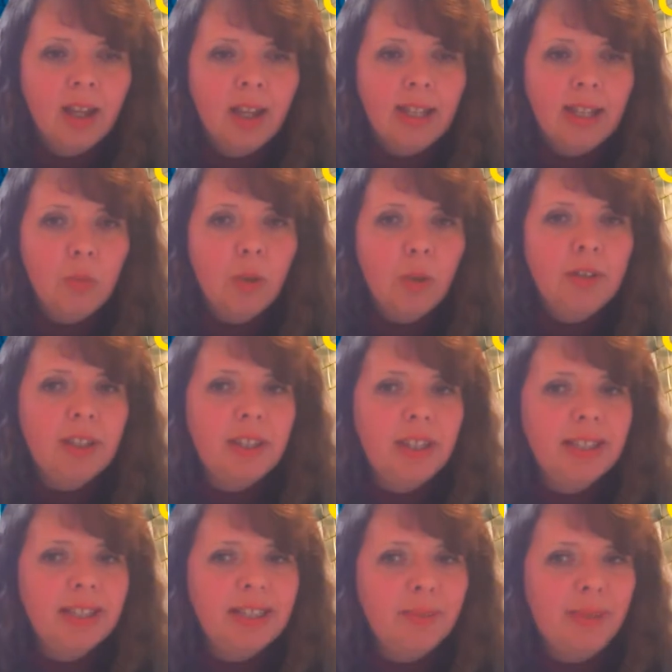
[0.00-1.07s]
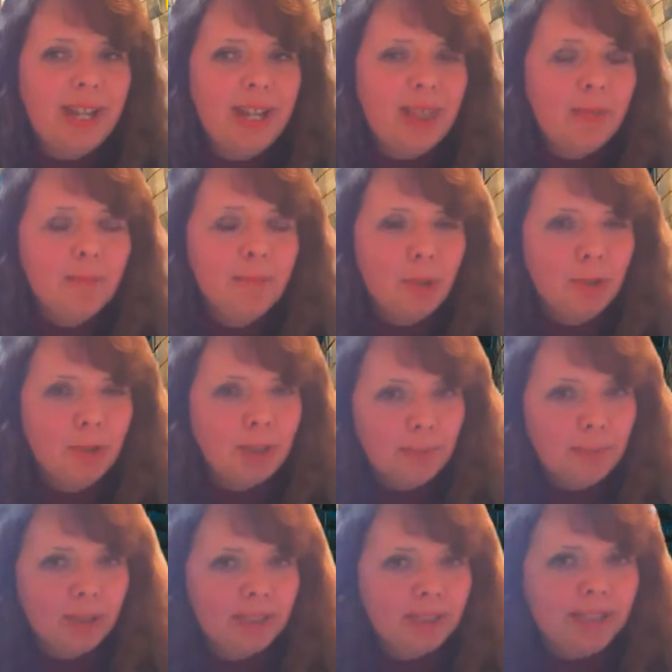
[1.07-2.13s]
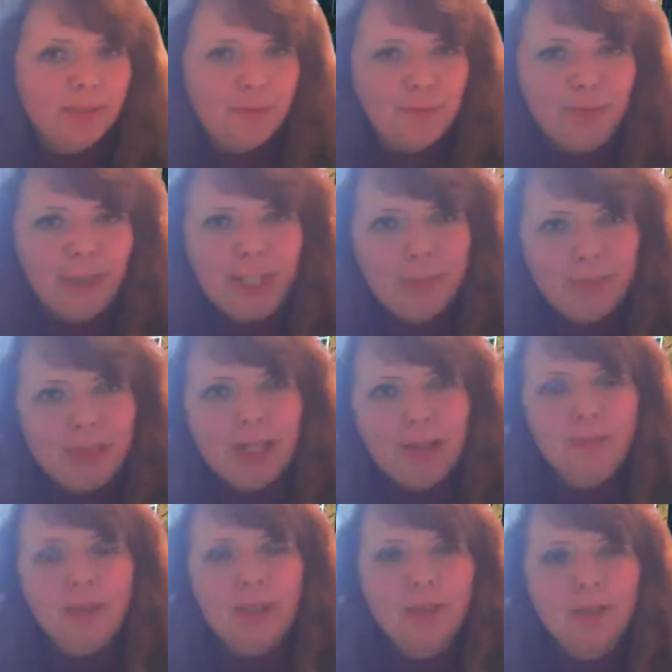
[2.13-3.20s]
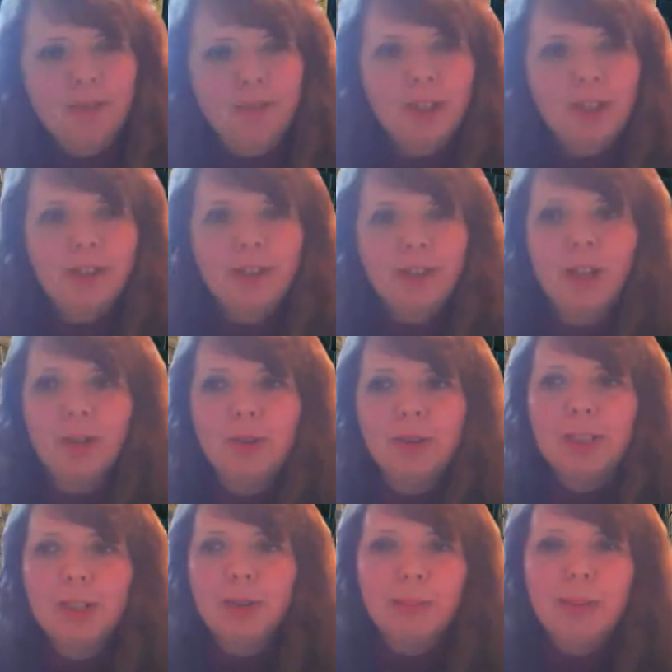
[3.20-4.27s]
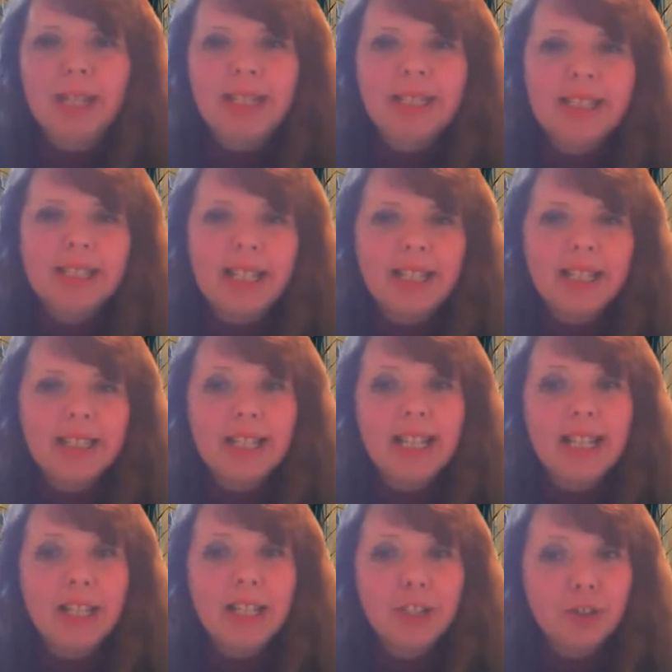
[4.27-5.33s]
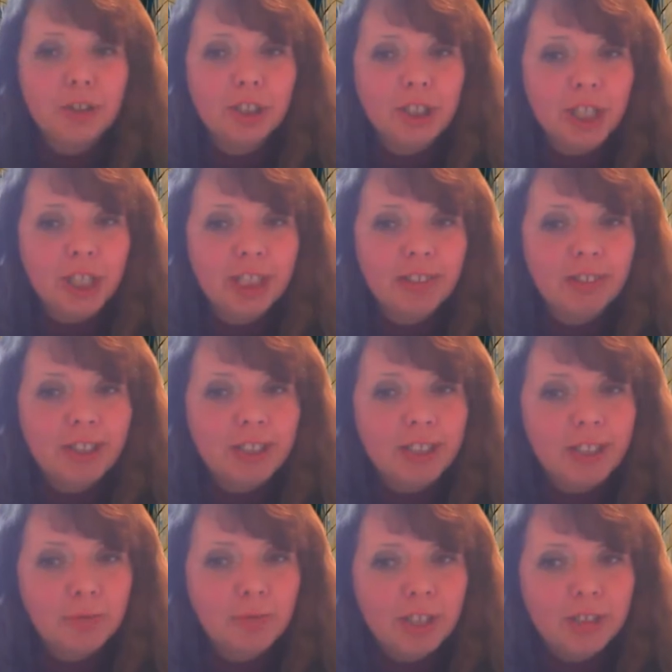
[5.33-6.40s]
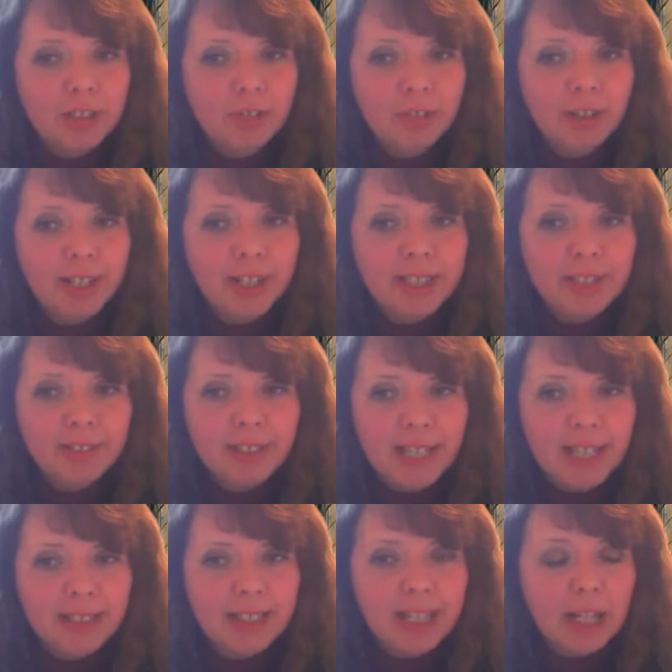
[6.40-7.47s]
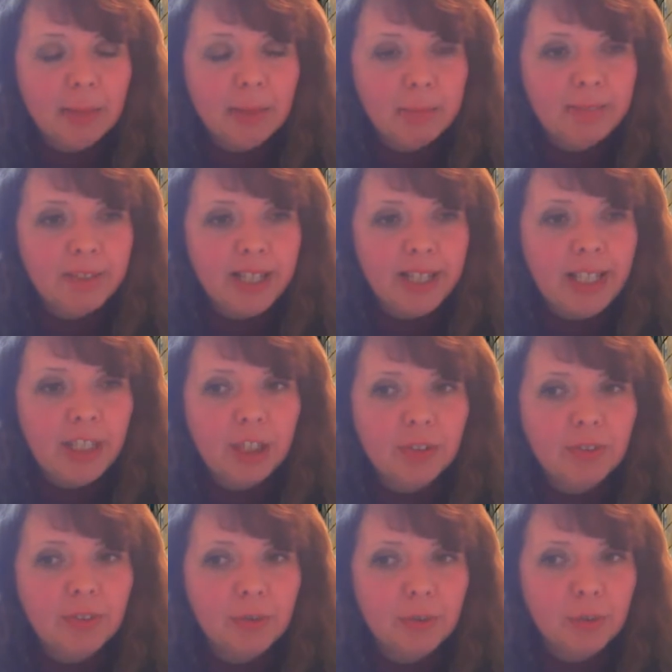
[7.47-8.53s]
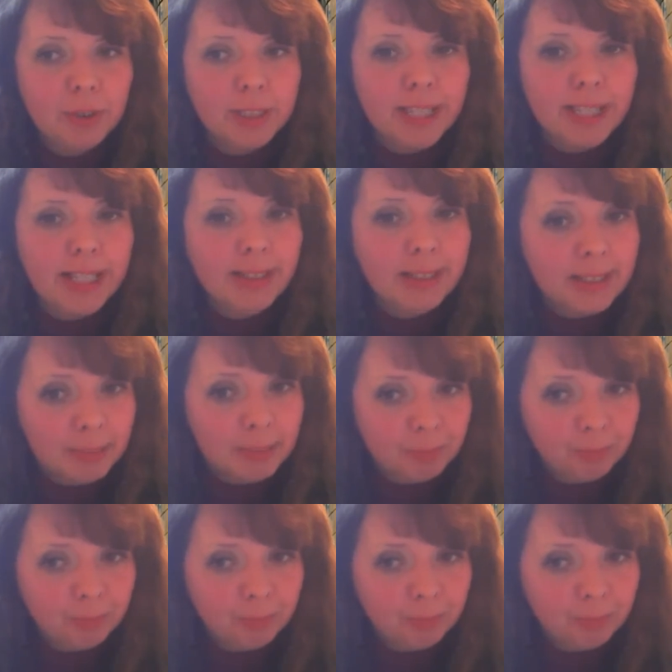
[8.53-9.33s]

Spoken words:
Now, one of the things that we get the most positive feedback about with Close-Up is its clear structure and its rich variety of task types for each of the 4 skills.